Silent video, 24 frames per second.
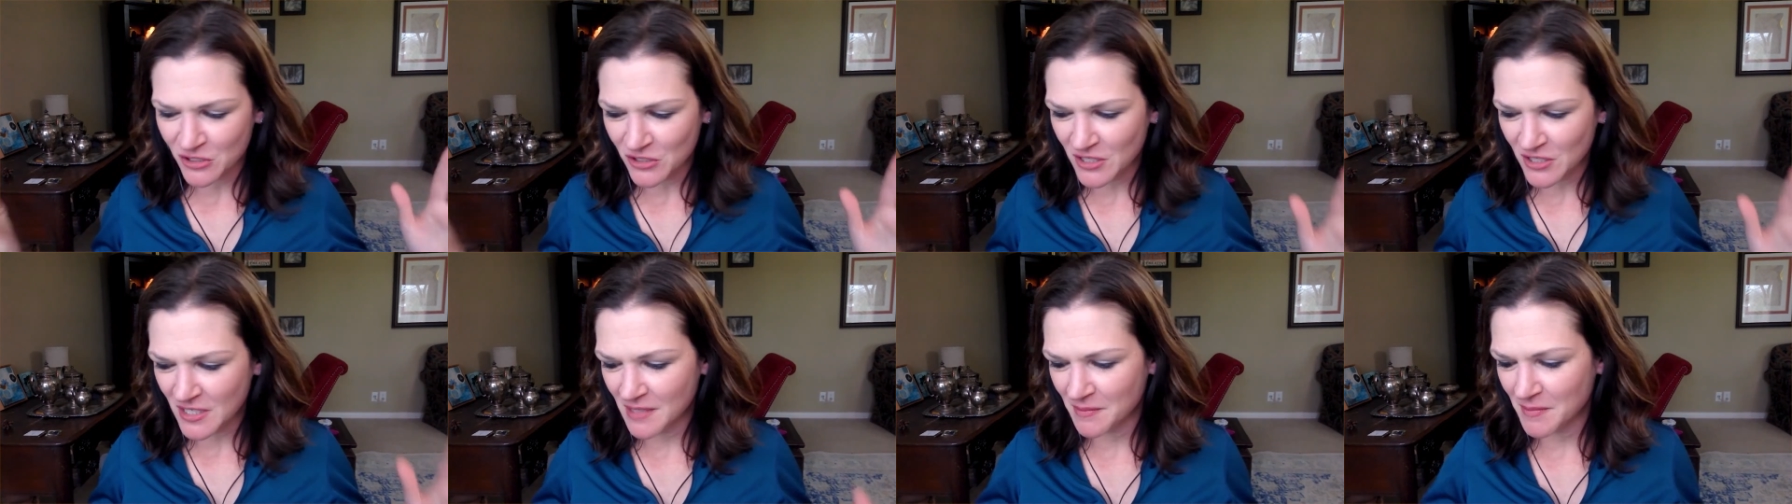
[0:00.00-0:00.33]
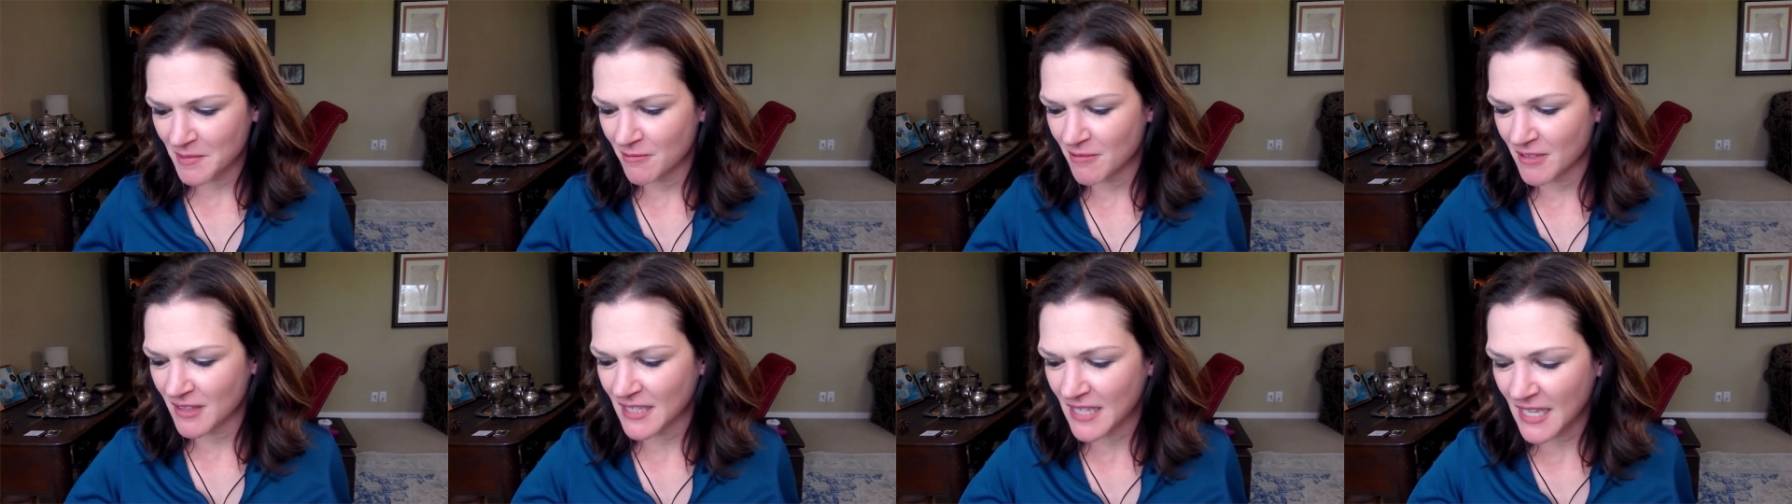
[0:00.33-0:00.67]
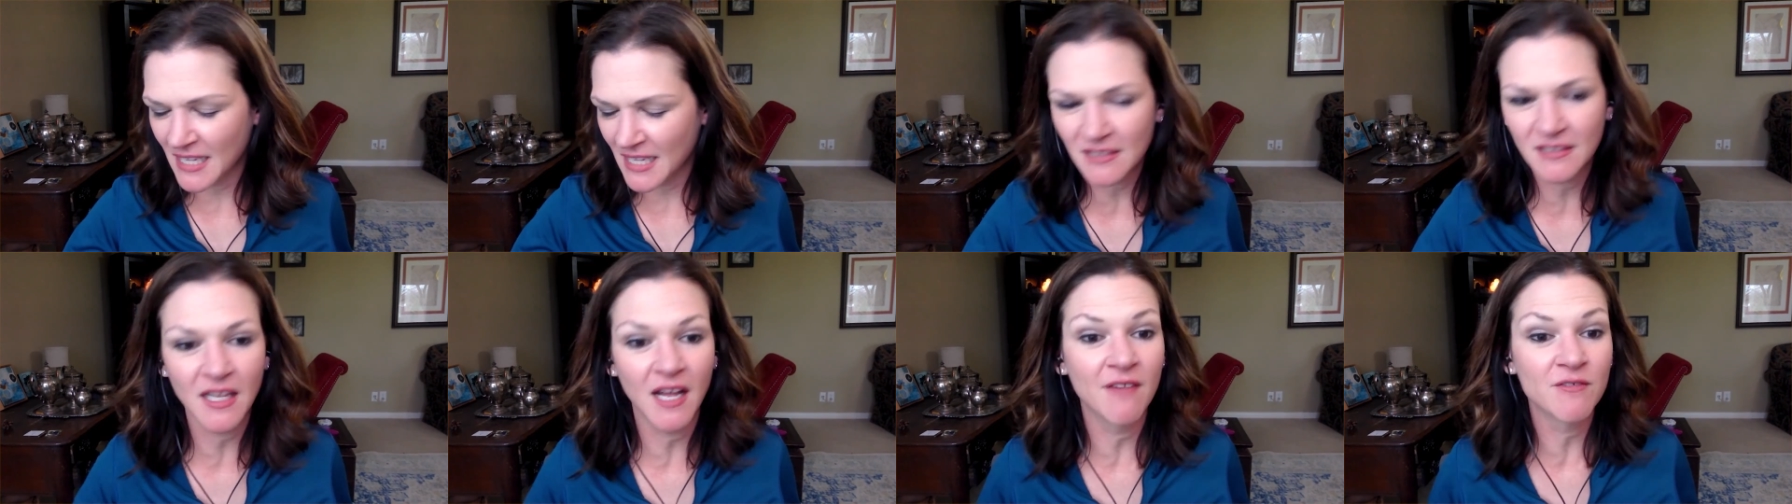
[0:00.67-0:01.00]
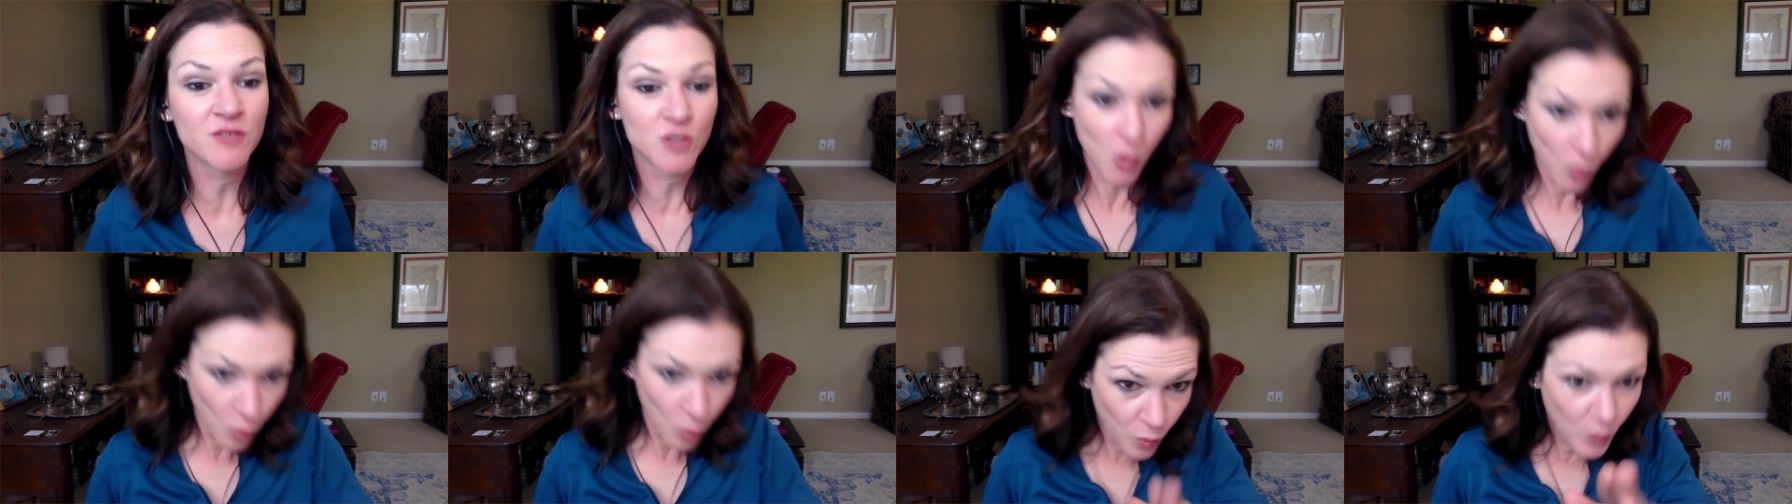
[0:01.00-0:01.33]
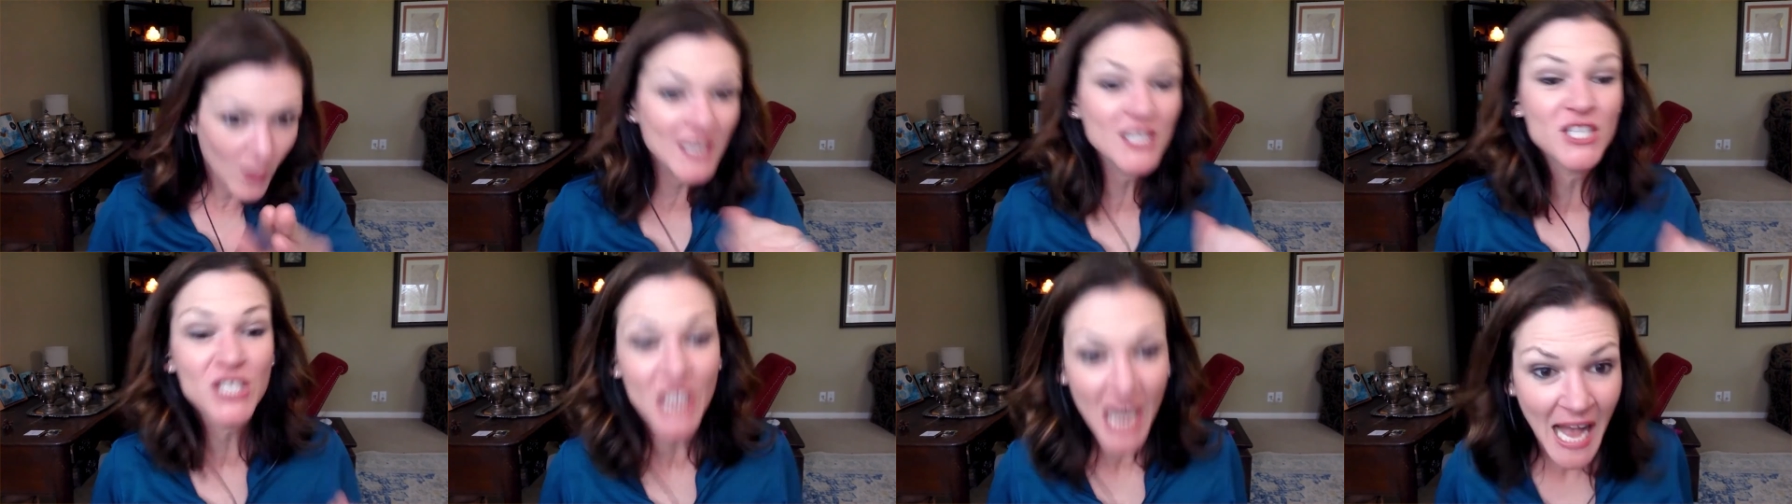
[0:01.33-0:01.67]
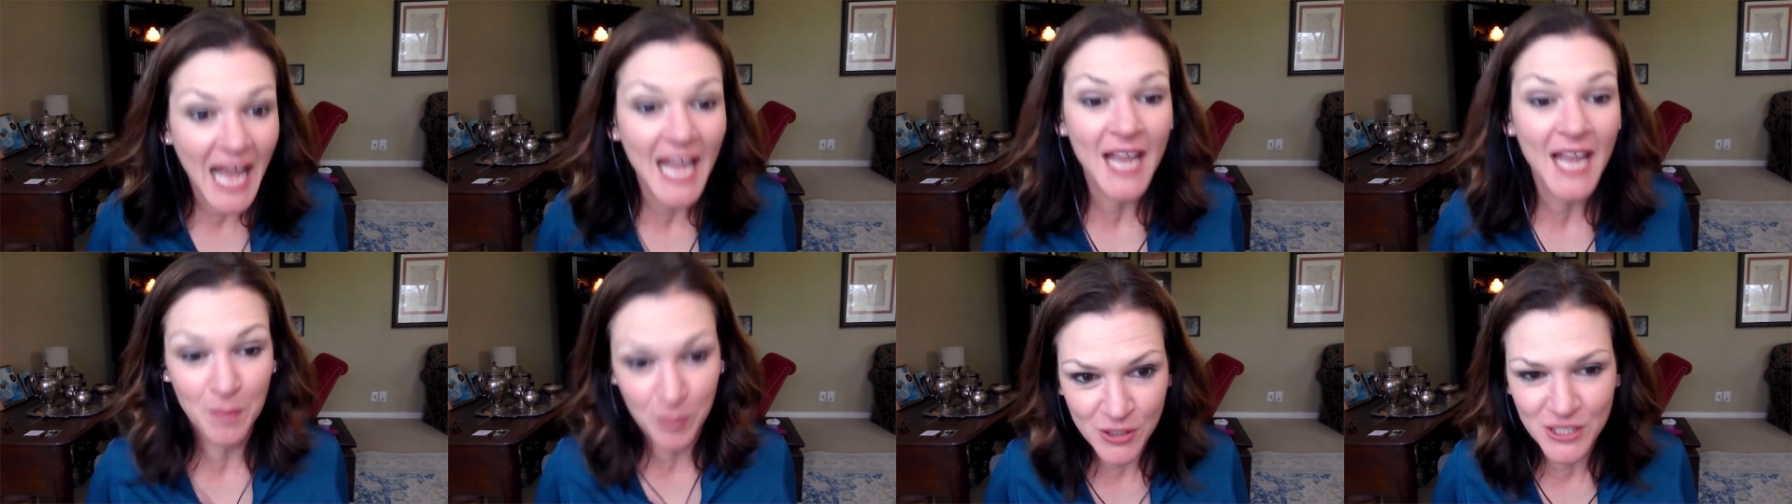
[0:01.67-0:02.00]
treating me with kid gloves, which
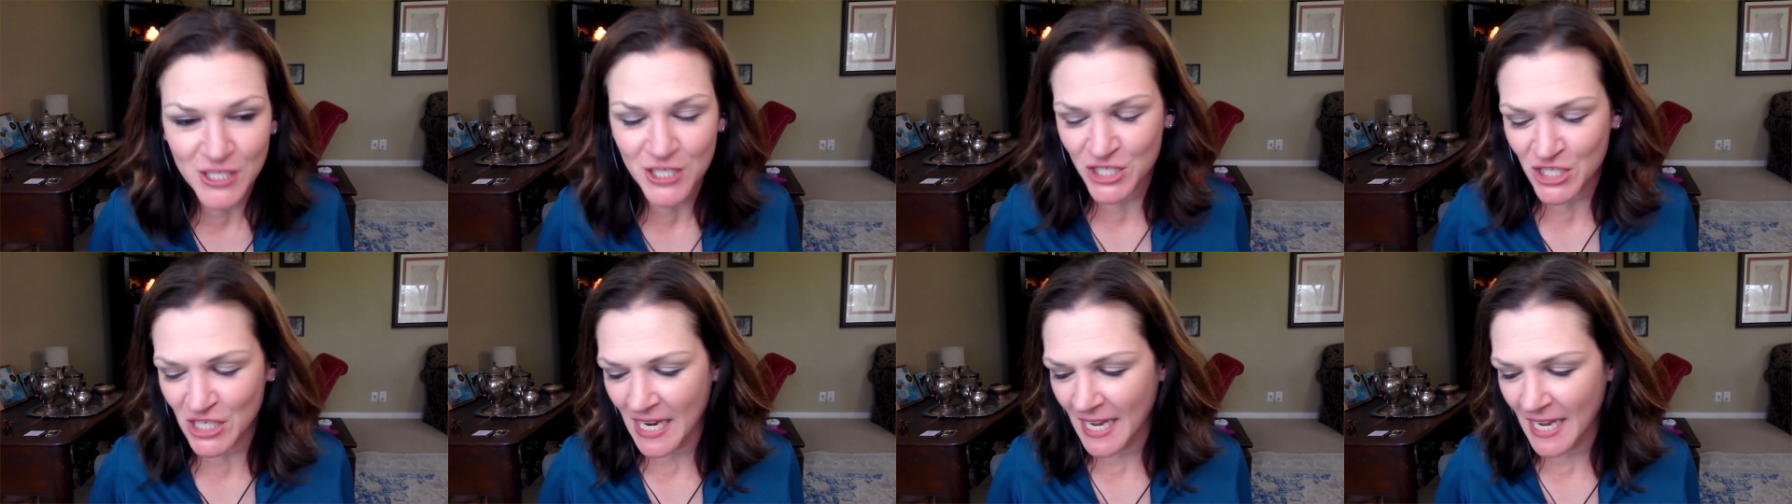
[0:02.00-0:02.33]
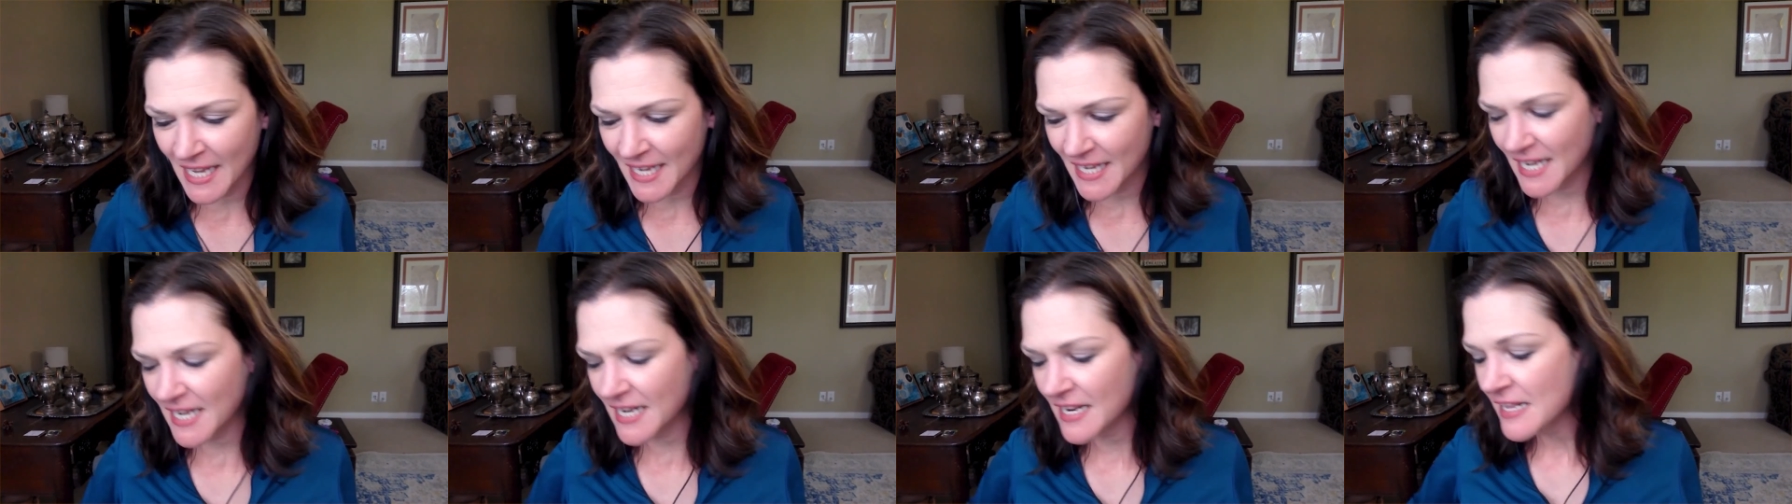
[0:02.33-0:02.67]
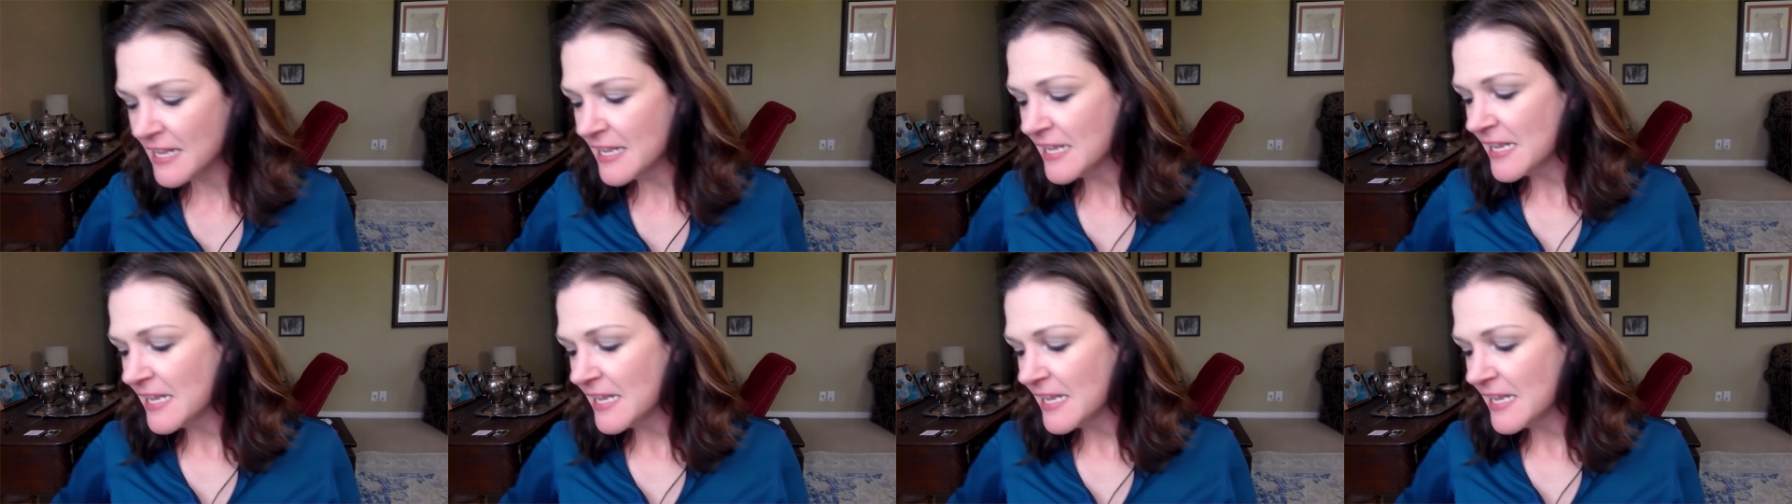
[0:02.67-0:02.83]
I appreciated.